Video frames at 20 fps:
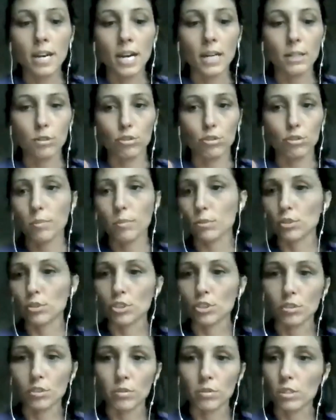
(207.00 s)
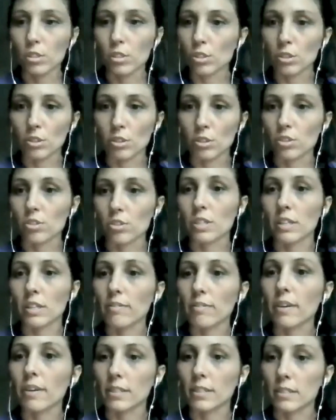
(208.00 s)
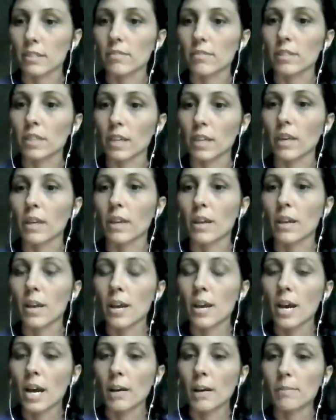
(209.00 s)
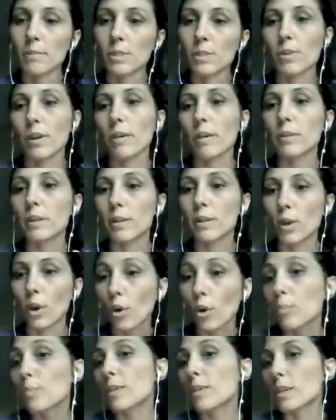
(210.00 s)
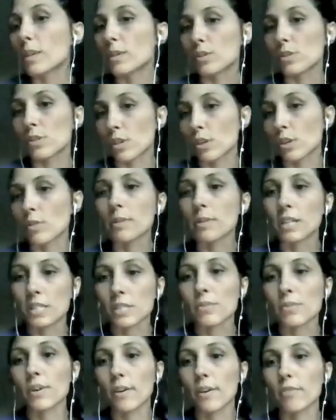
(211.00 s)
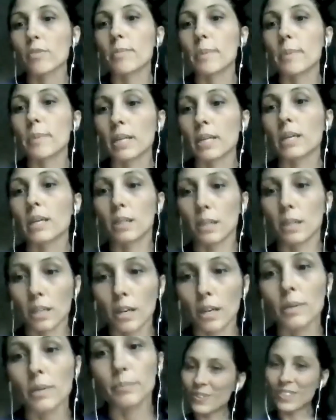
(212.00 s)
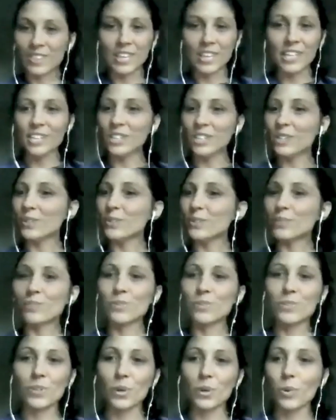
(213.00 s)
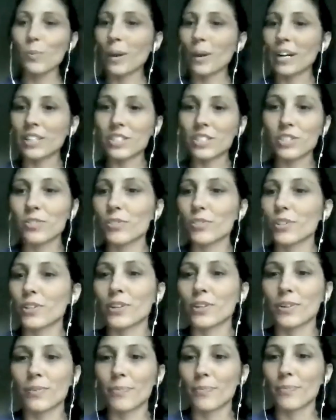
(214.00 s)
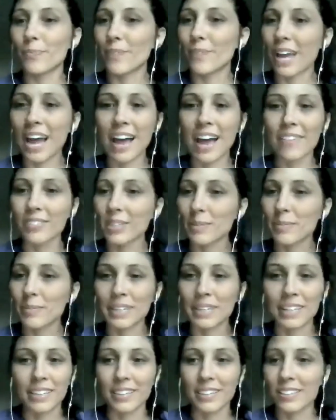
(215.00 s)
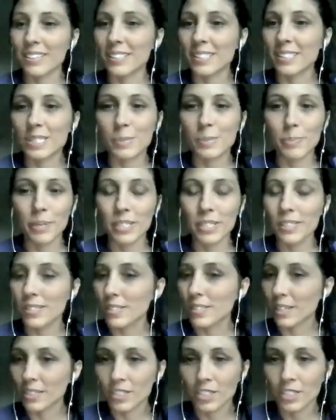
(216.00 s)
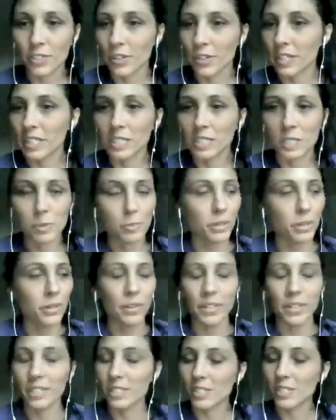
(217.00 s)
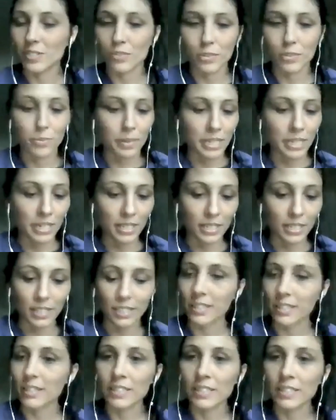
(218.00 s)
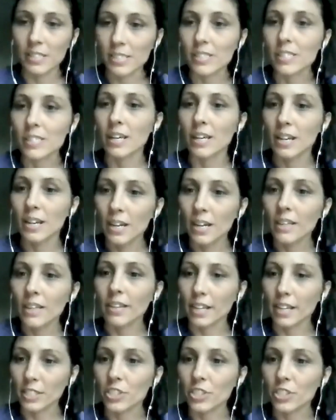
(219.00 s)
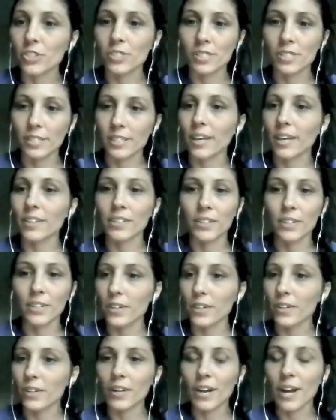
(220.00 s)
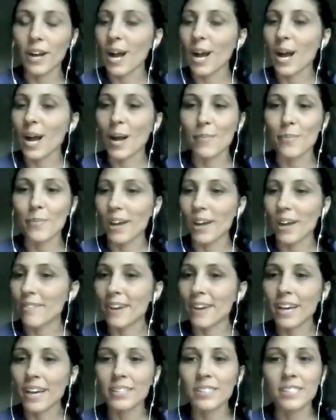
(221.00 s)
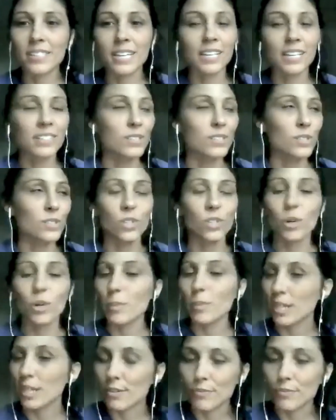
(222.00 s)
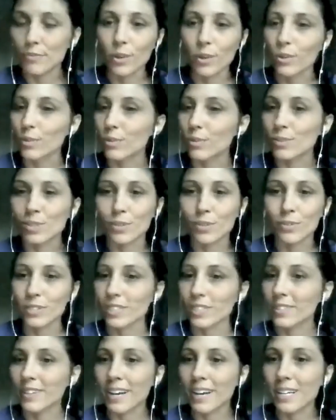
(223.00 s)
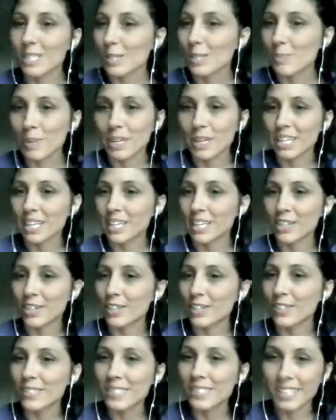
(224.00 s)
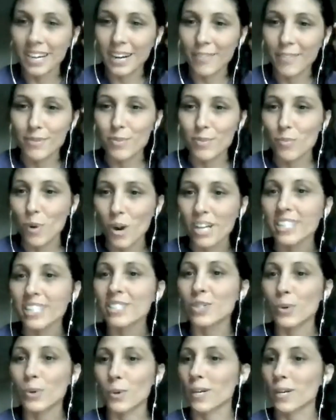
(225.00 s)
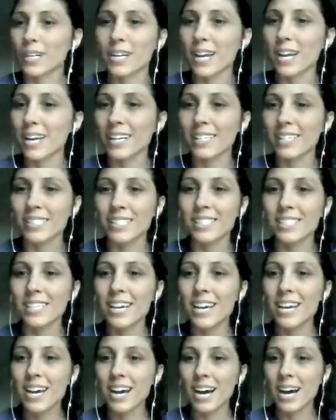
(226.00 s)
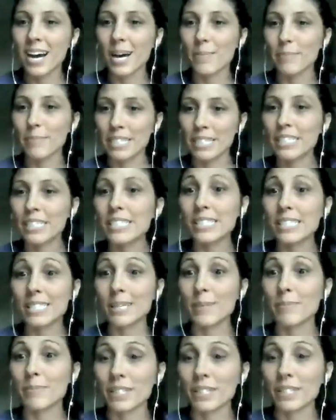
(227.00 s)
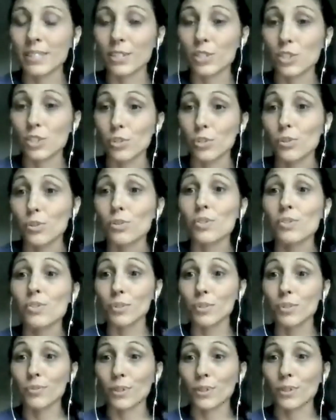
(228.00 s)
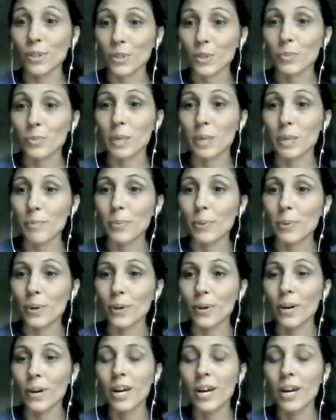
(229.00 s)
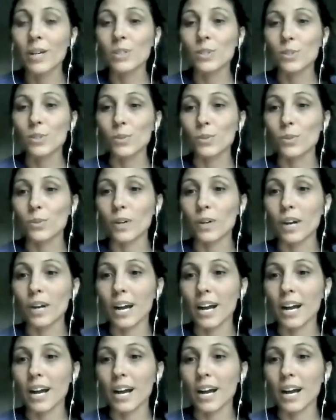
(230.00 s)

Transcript: troubleshoot in surgery effectively. So I would hope that there's a good mix for everybody in there. Thank you so much for having me. This has been such a great experience for me to get these lectures together. I've taken so many photos over the last many years that I've been wanting to organize into something that's useful for other people. So